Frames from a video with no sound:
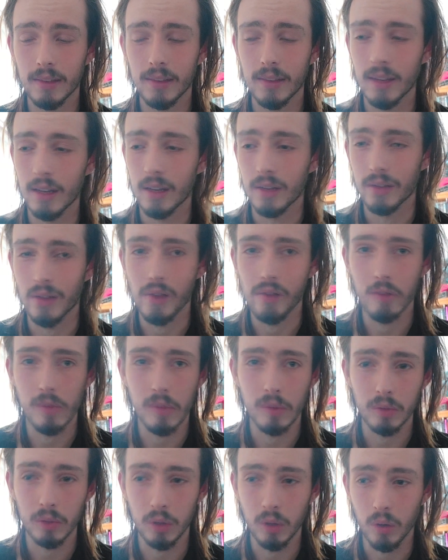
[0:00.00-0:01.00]
that have never
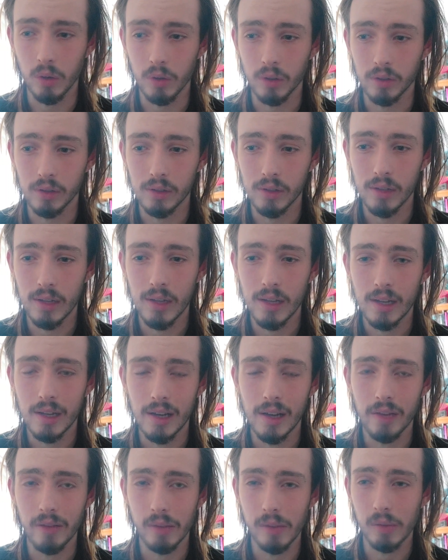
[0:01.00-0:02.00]
been recorded,
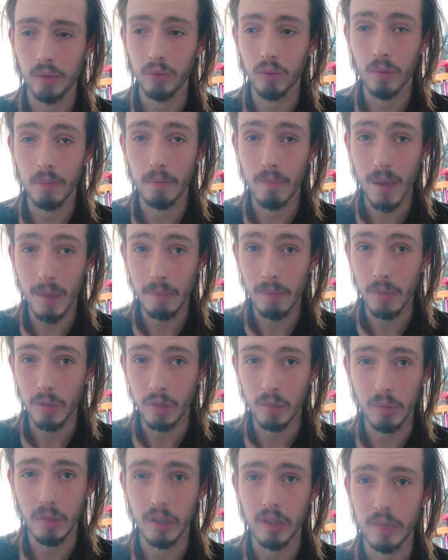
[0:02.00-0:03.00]
never been
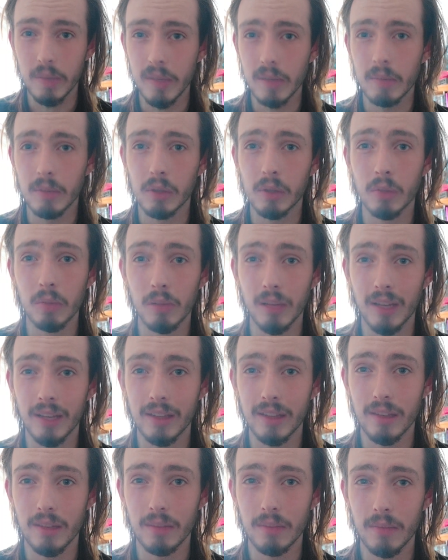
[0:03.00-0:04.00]
remembered by the people who
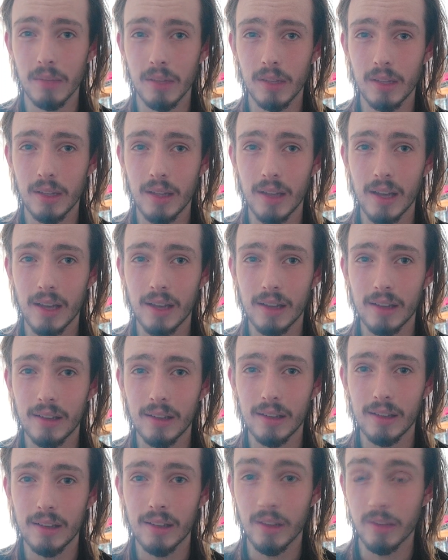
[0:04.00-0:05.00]
played them?
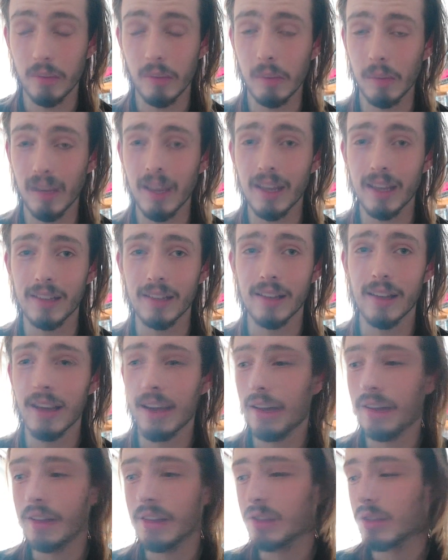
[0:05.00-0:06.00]
They've been played,
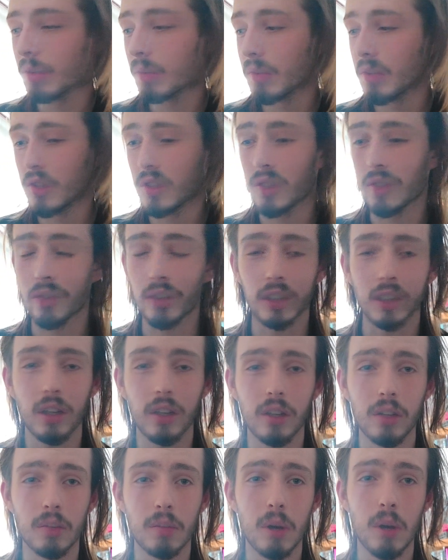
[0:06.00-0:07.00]
and then somebody's just
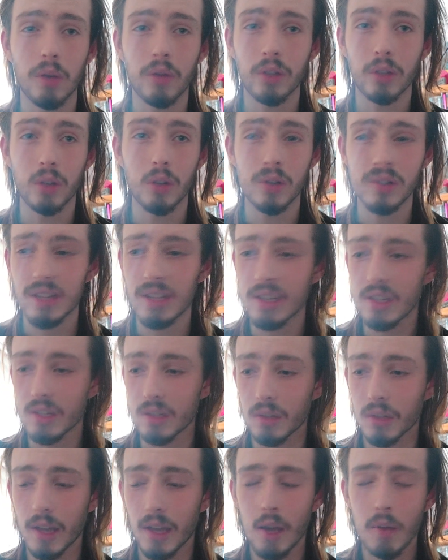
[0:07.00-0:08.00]
forgotten them. Over the course of
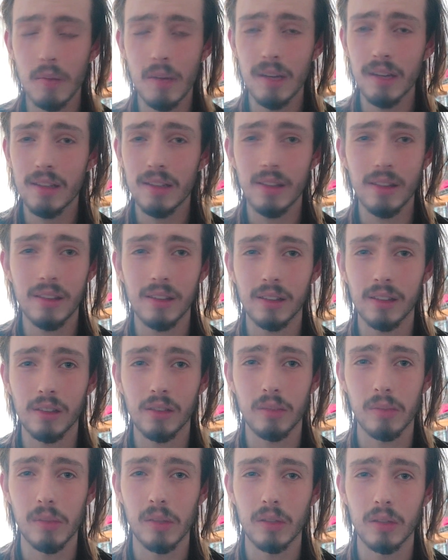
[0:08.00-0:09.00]
history, how many do you think there
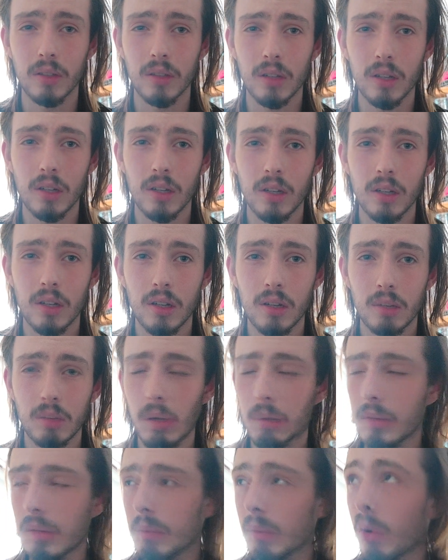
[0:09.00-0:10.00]
have been?
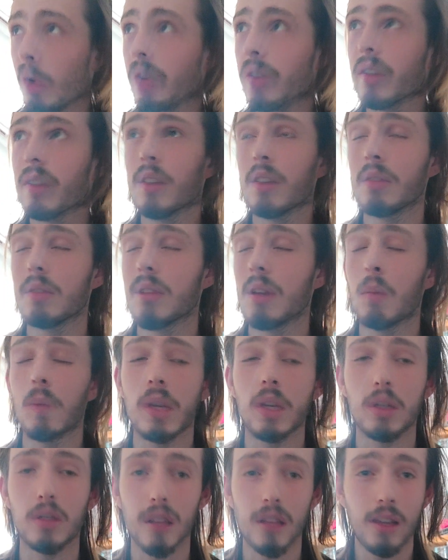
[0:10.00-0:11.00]
Probably more than
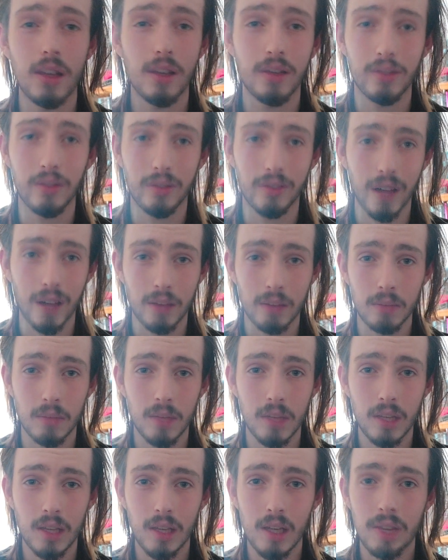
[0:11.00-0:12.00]
we could even fathom.
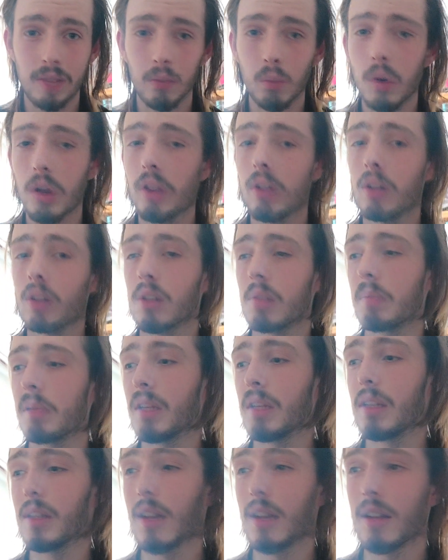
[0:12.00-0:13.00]
Even with all the
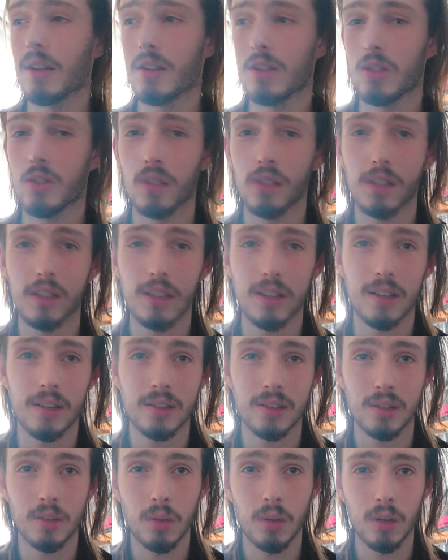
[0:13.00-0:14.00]
billionaires and
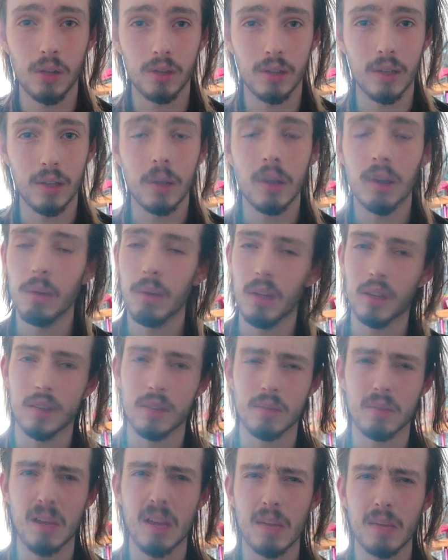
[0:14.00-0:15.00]
trillionaires in the world now. Well,
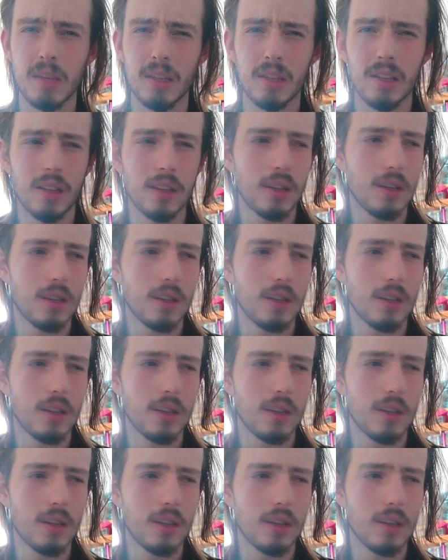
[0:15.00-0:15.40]
there's maybe